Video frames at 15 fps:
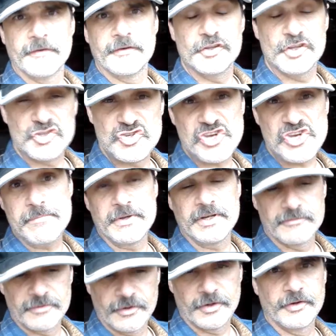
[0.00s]
They're the cheap
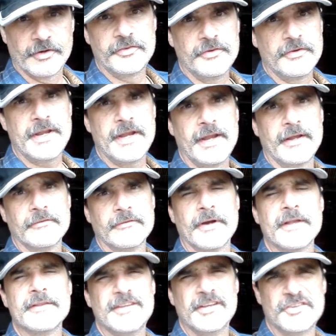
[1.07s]
inverters. You can't
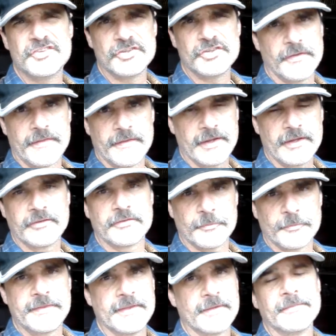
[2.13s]
run digital things
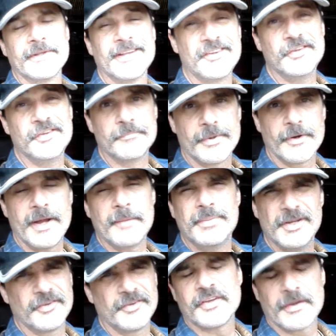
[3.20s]
with them unless you buy
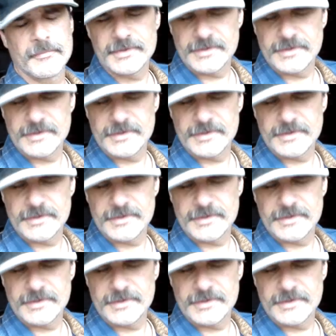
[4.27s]
pure sine,